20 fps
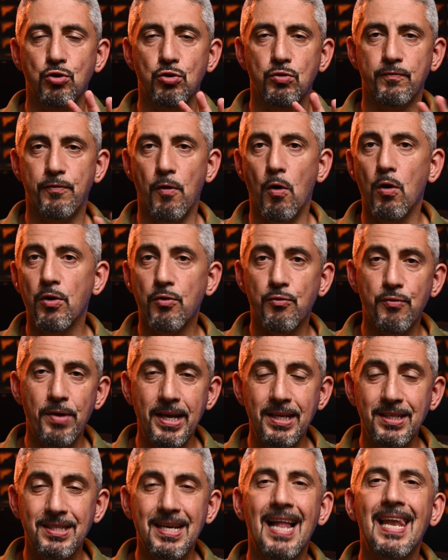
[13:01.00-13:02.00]
focal
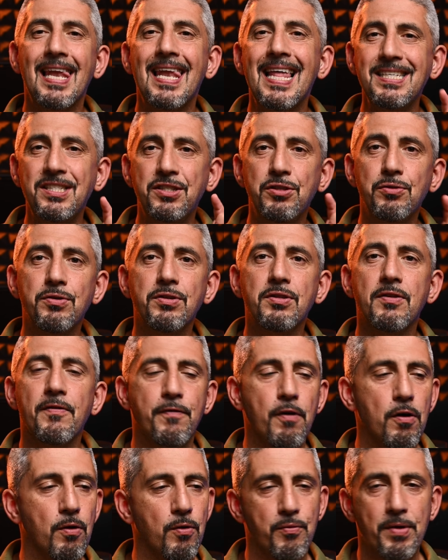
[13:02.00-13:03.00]
range, unless you're in the
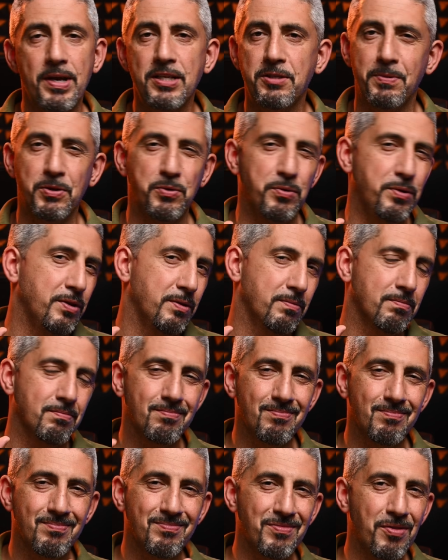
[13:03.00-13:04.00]
focal range between
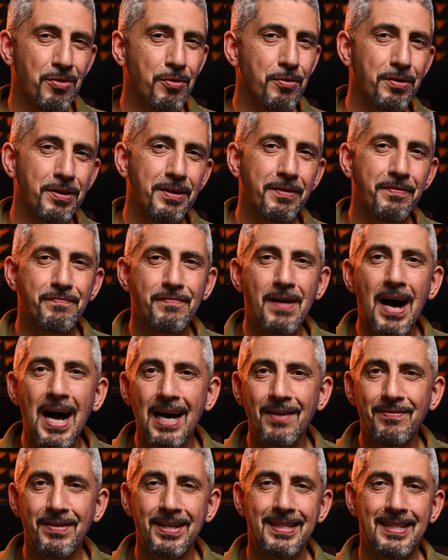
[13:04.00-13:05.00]

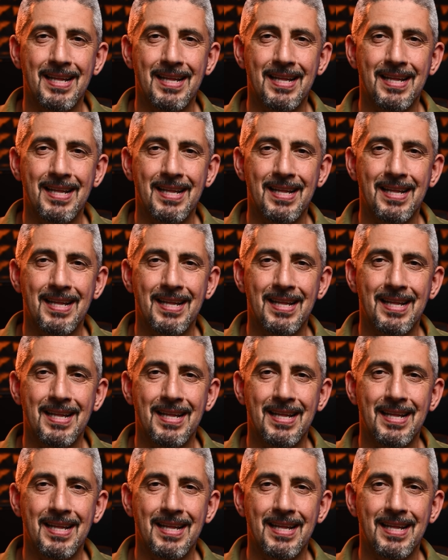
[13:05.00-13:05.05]
35 and